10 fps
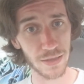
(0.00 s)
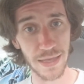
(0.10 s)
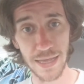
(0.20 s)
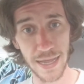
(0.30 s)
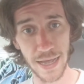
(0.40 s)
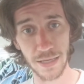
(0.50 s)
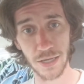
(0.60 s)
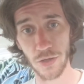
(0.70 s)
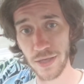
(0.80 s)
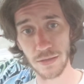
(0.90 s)
They can't,
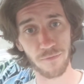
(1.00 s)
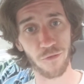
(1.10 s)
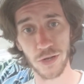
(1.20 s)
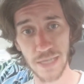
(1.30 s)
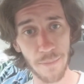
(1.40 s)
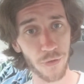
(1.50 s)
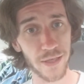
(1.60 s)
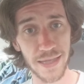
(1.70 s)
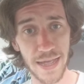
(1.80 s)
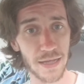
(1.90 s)
for example,
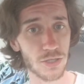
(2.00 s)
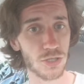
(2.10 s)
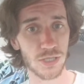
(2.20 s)
they can't